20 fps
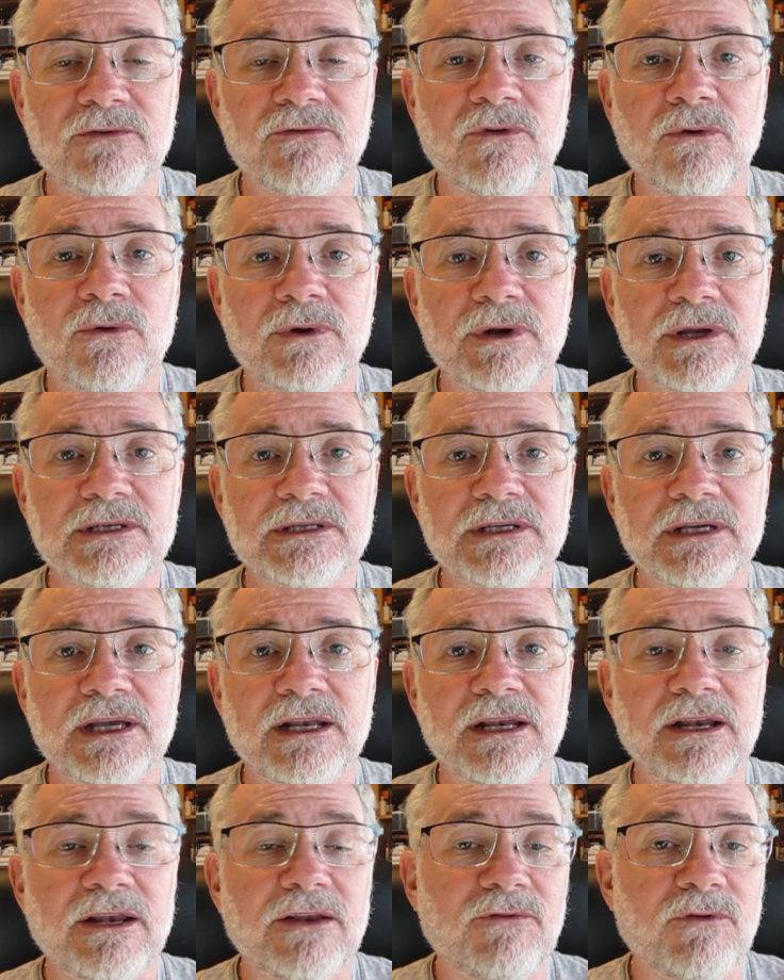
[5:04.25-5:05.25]
forward to
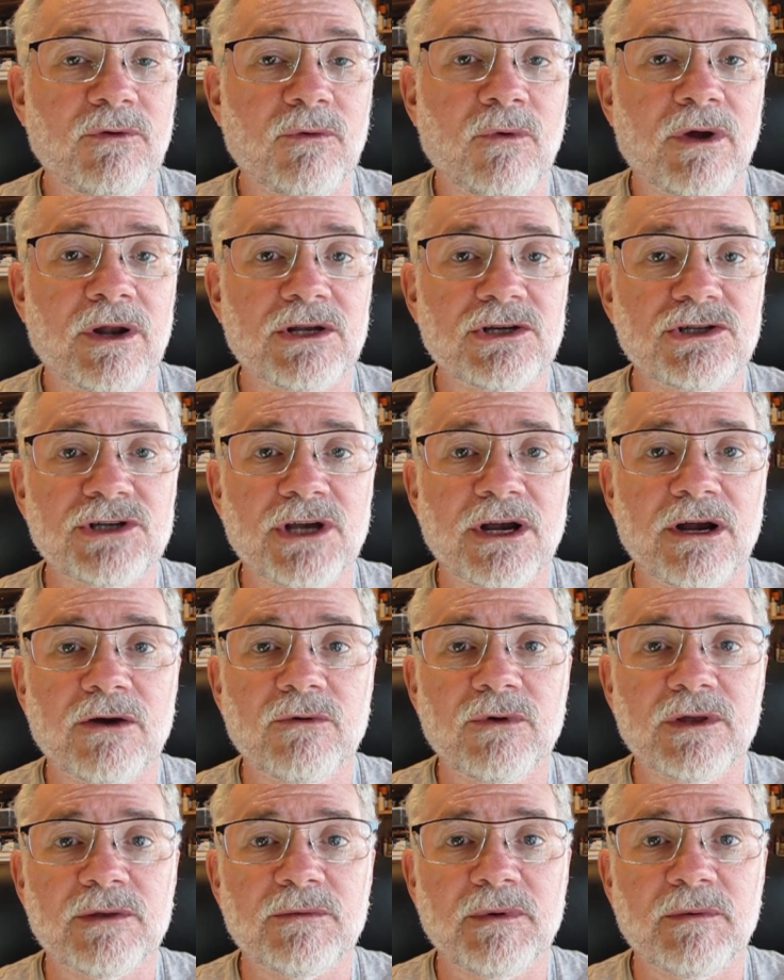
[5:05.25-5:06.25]
seeing it. If you want to share it
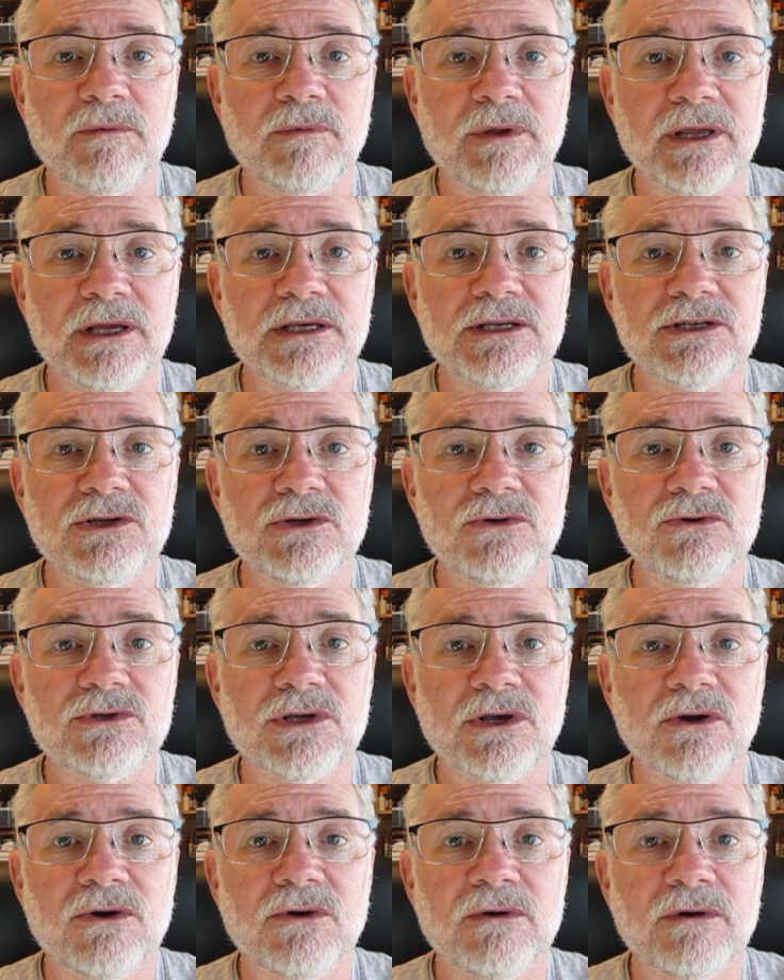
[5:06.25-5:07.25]
with me, please do
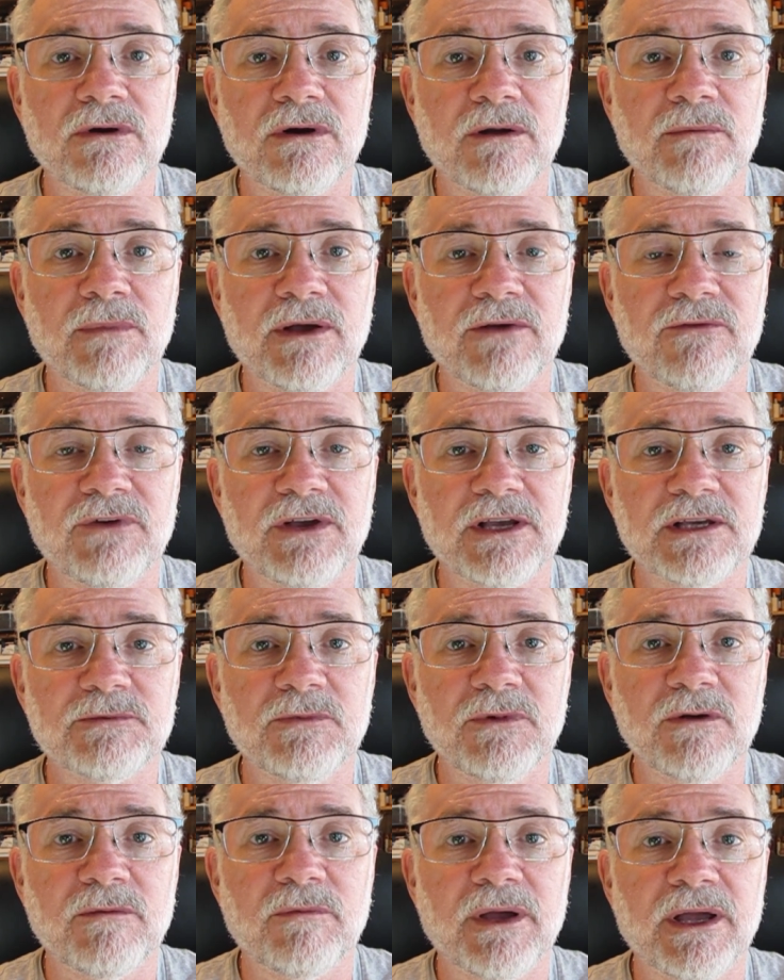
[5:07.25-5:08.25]
so on my
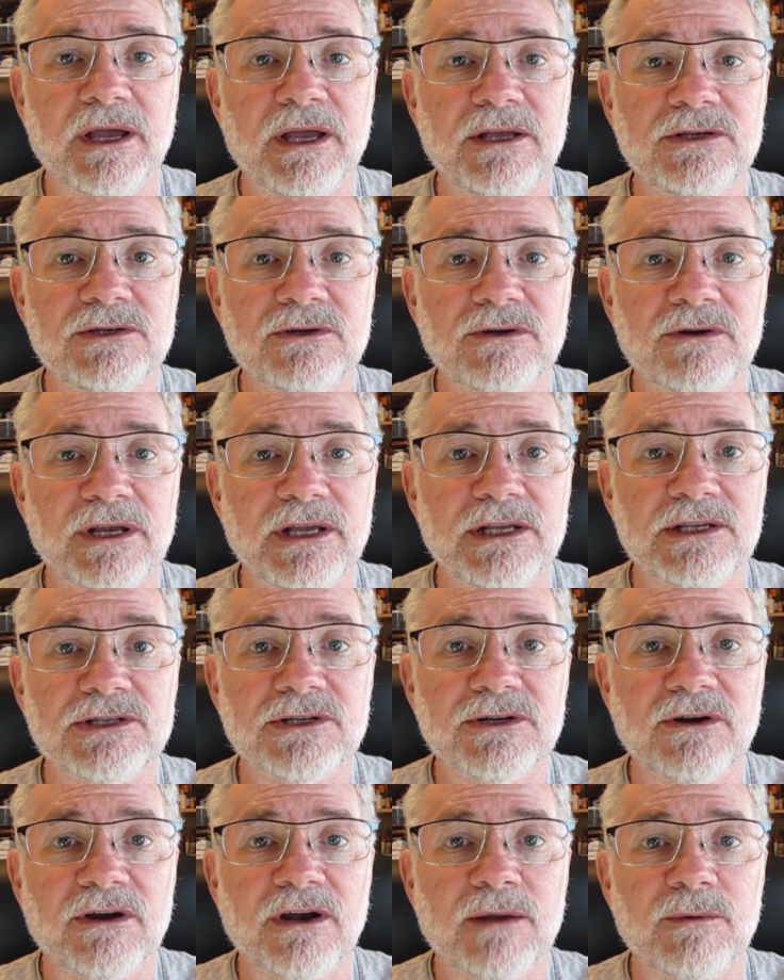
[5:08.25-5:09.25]
Facebook page or
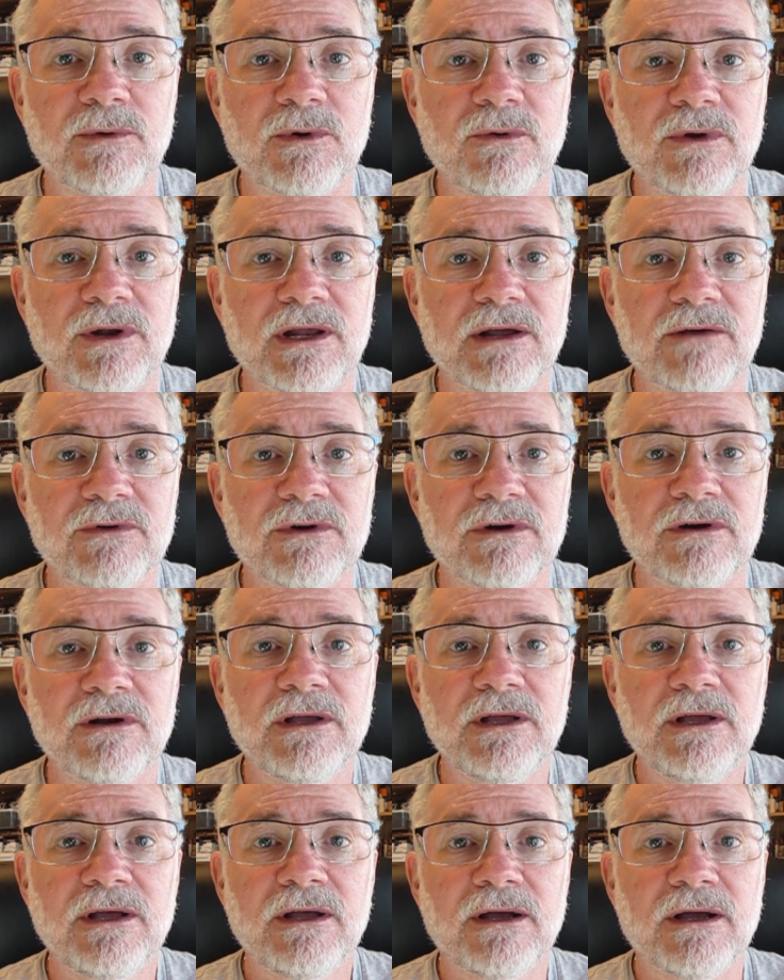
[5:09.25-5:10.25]
Instagram or whatever.
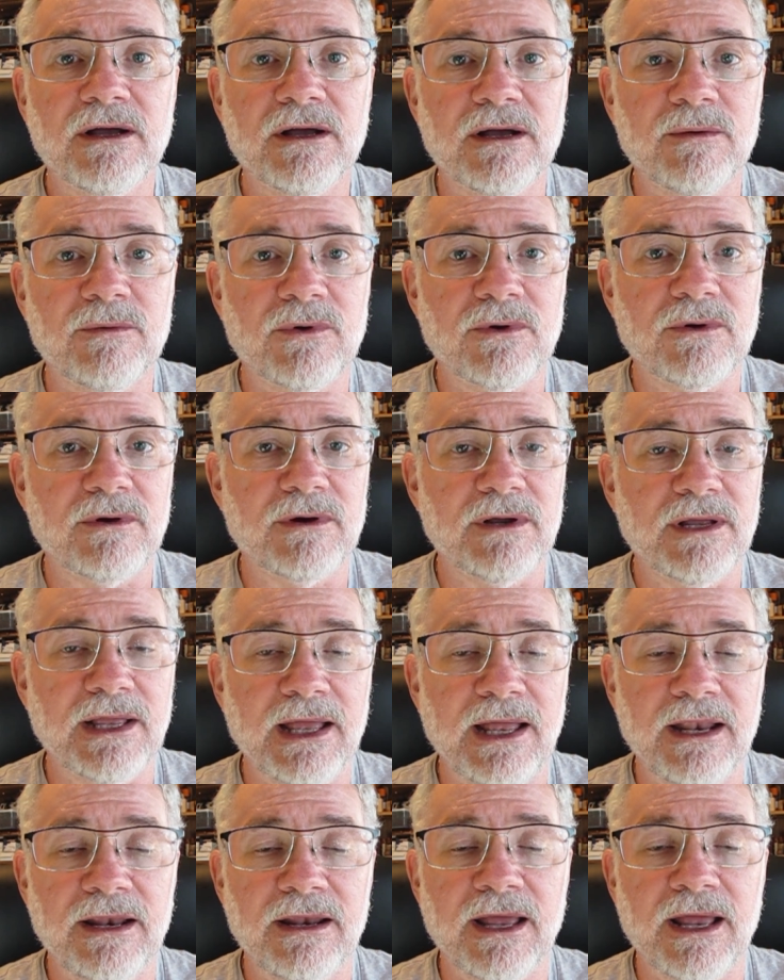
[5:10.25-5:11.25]

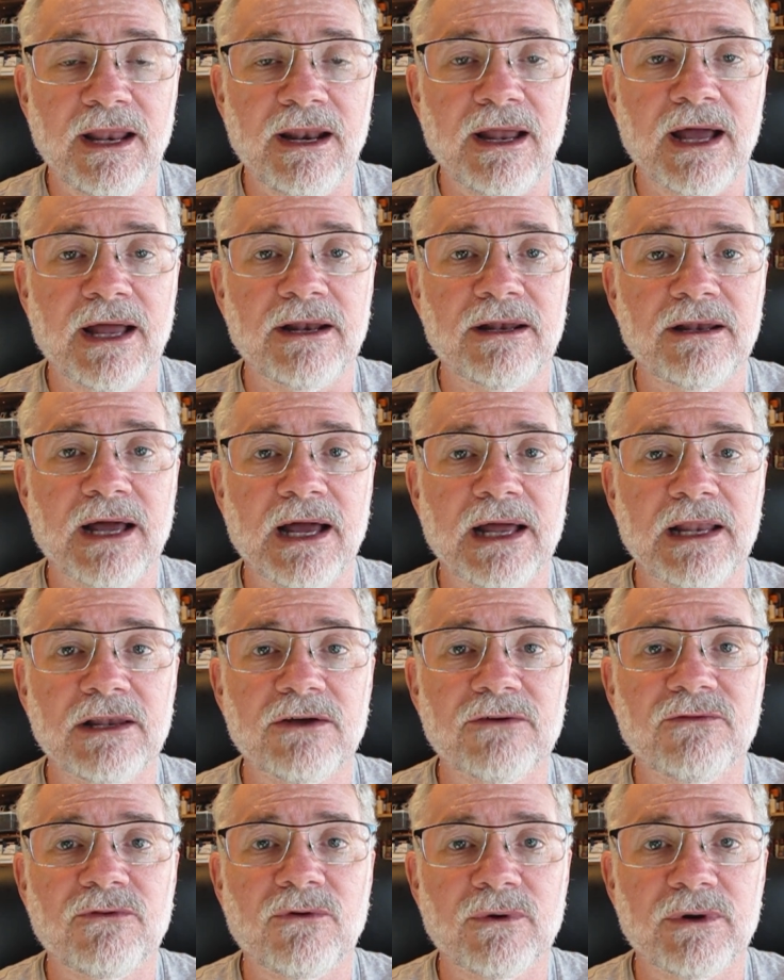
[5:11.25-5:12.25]
And I
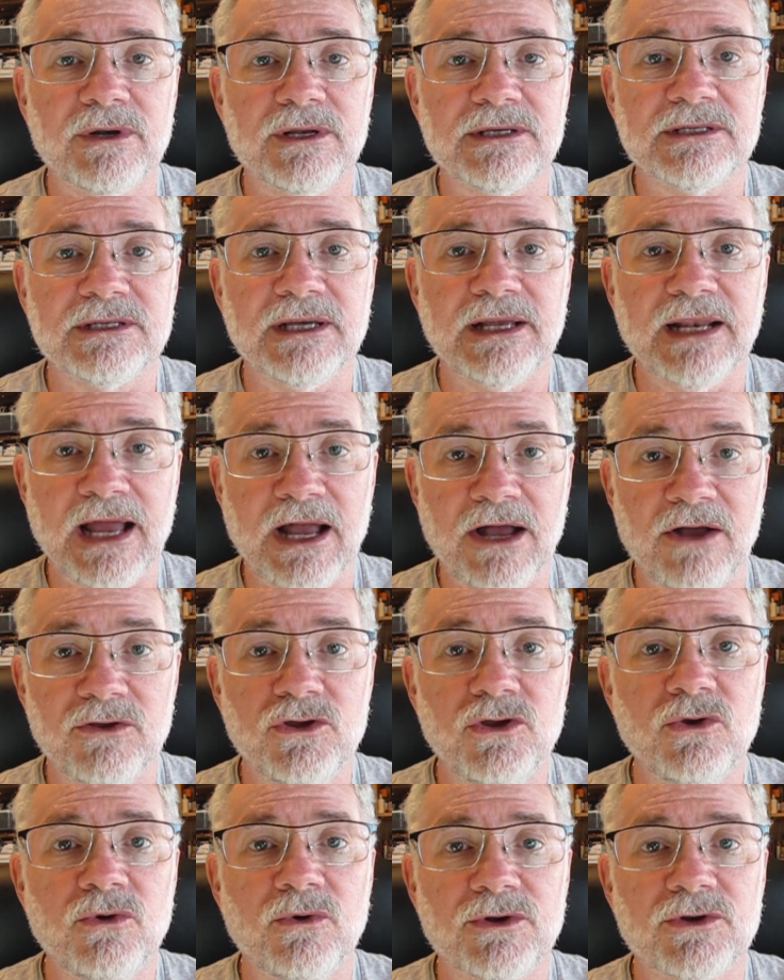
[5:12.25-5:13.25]
look forward to seeing how
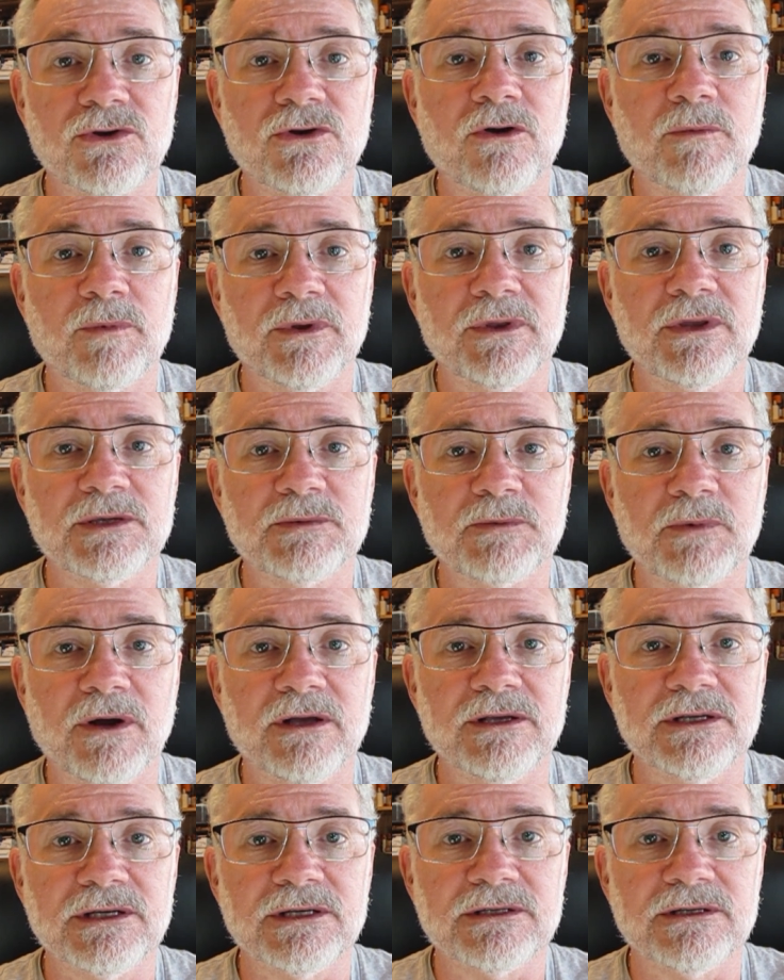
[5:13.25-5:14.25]
you interpret this
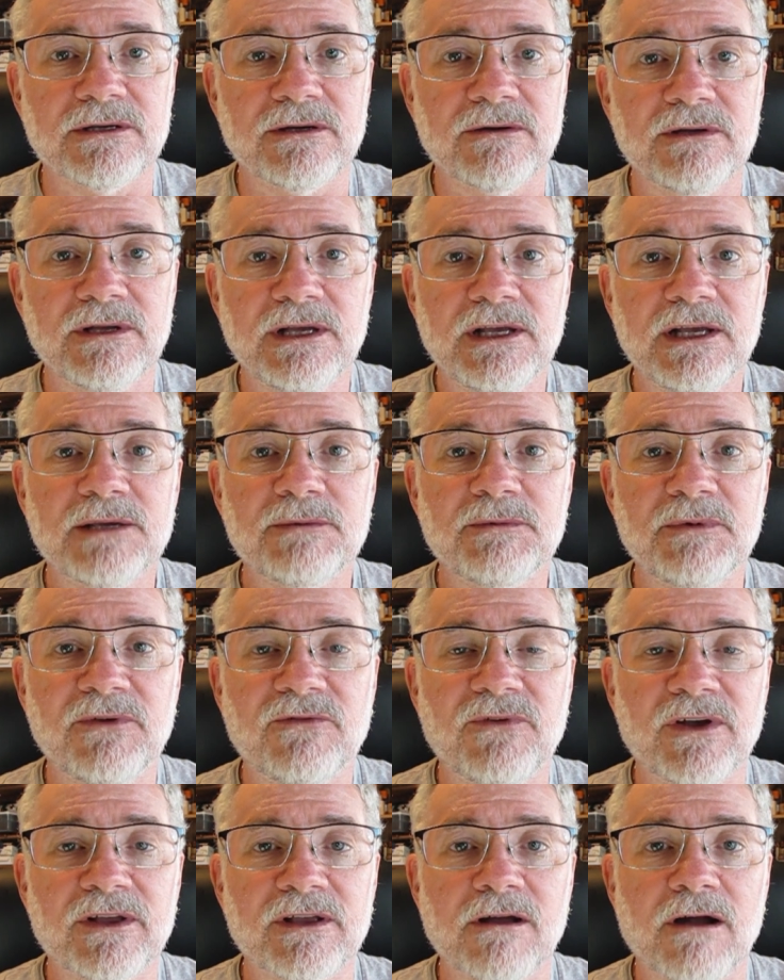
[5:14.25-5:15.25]
project. So it's been
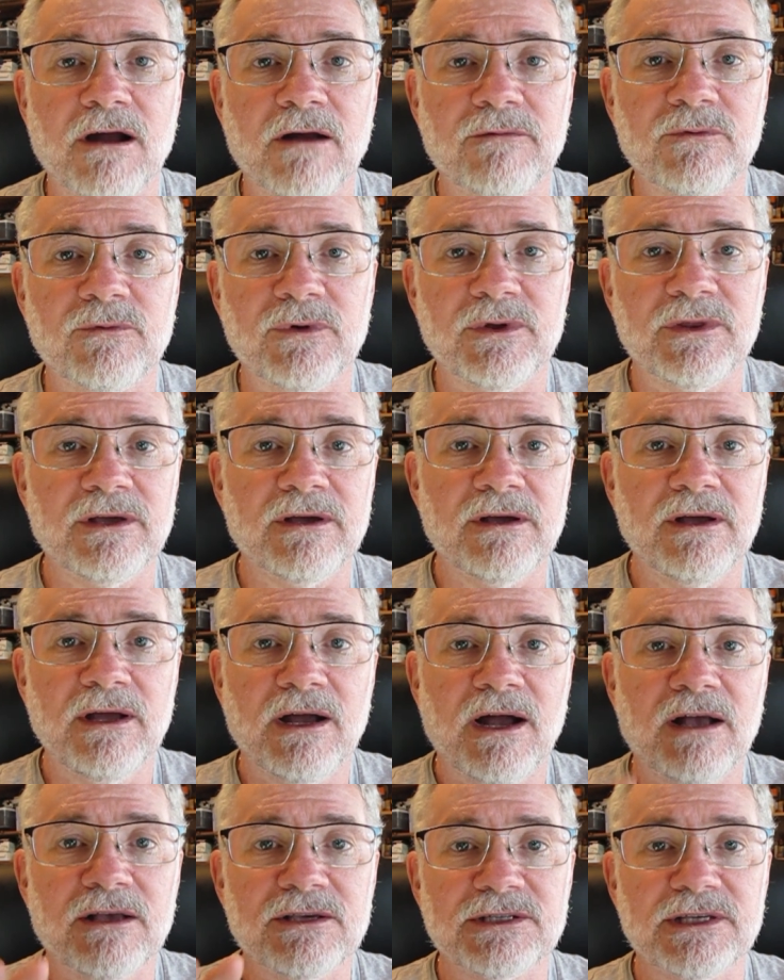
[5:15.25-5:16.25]
fun carving with you.
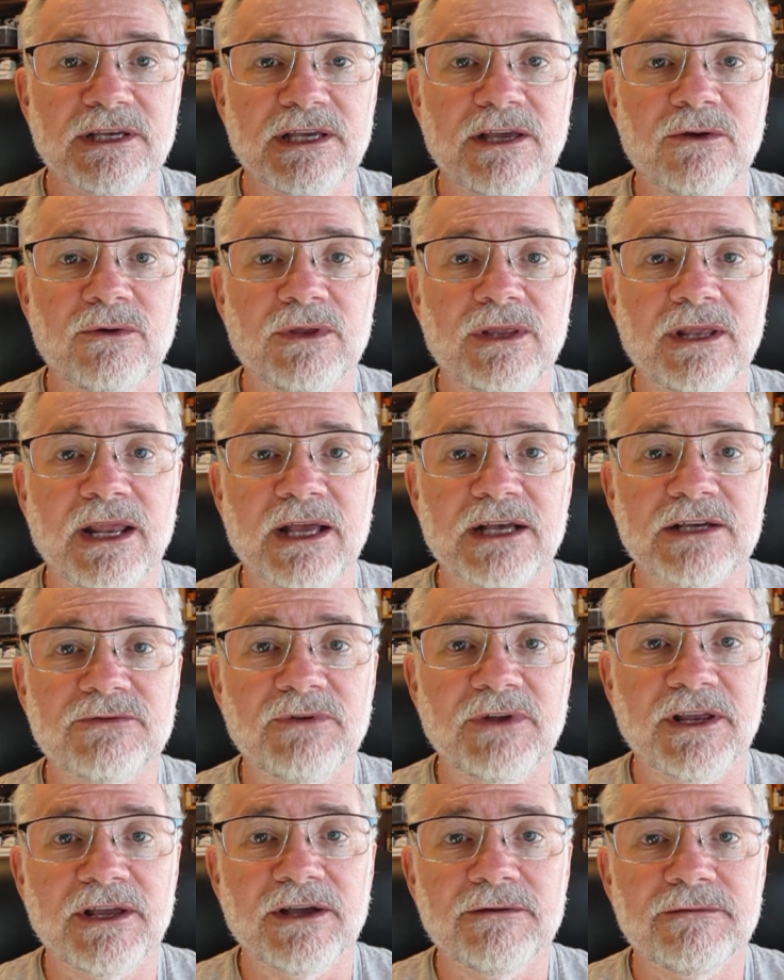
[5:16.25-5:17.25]
I'll see you in the next
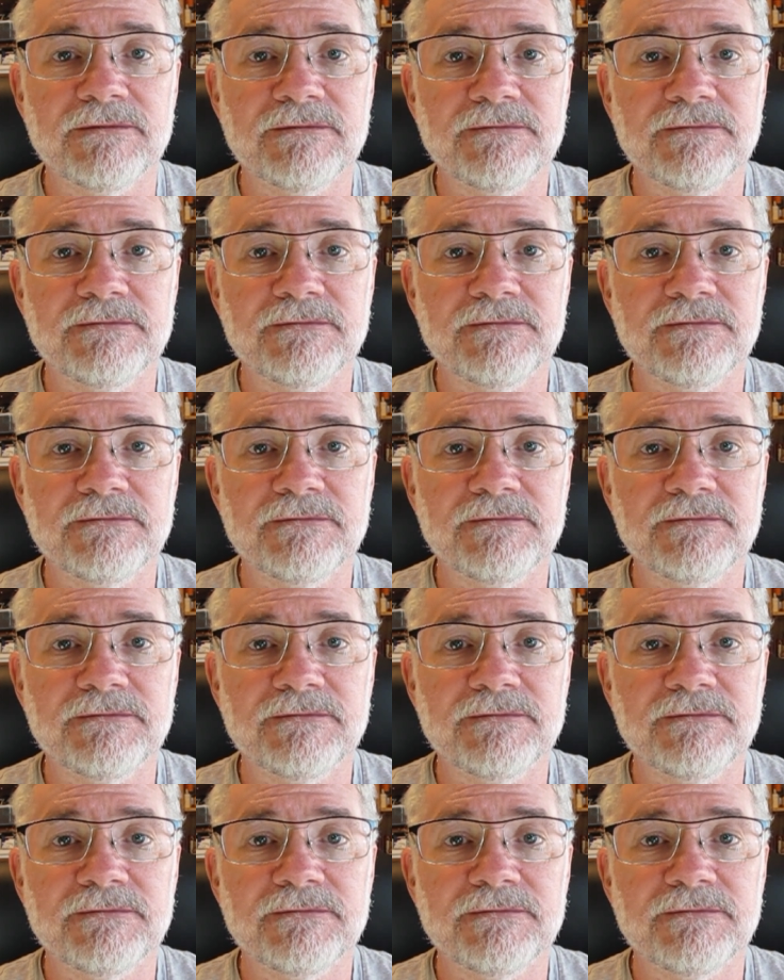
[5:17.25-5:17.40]
video.